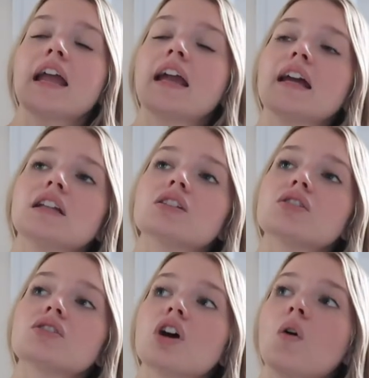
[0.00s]
And
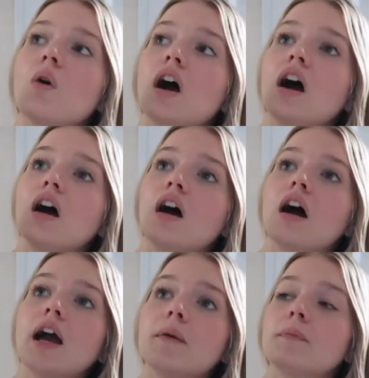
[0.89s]
so
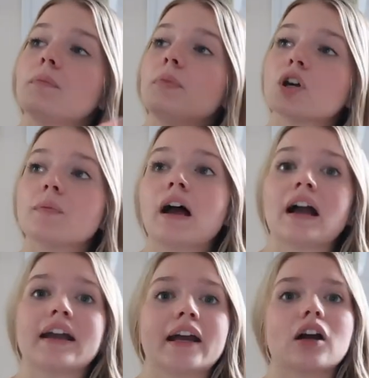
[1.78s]
I put her
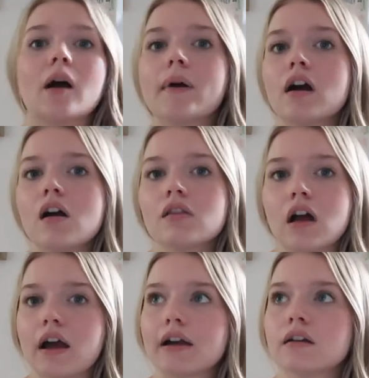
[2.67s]
back and I got back
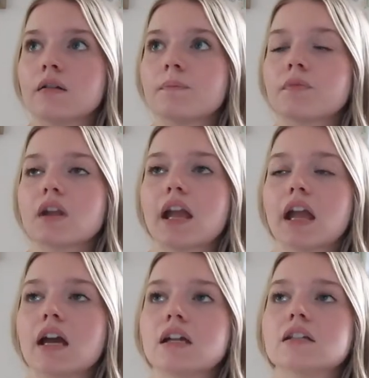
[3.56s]
online
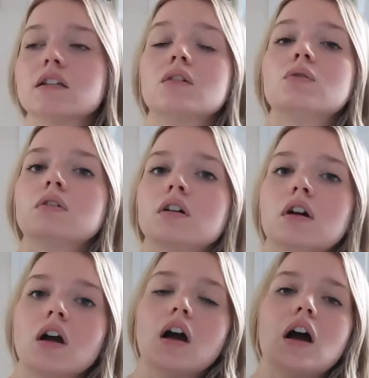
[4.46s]
and, ooh,
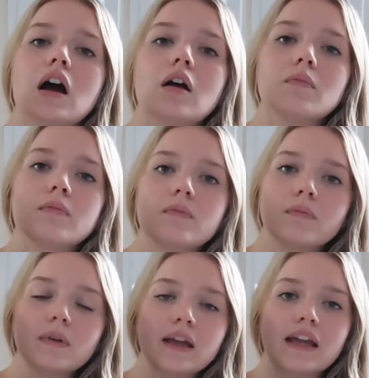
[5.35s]
um,
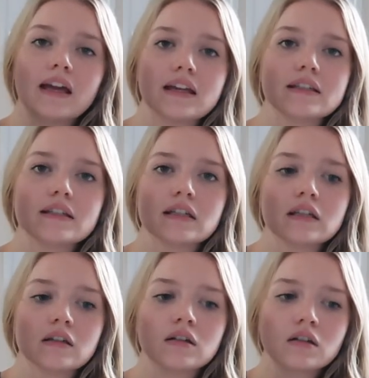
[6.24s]
and
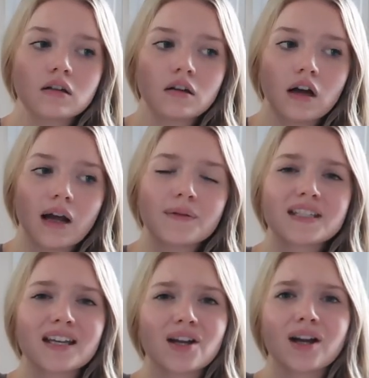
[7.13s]
I was
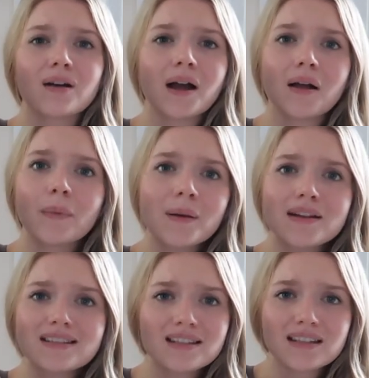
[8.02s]
like,
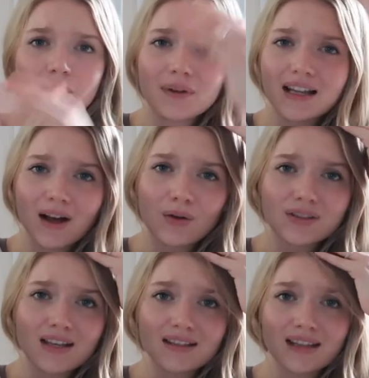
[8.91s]
maybe somebody
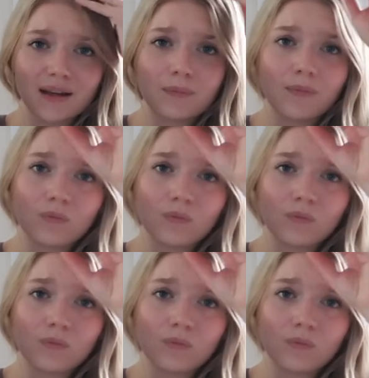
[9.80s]
else has like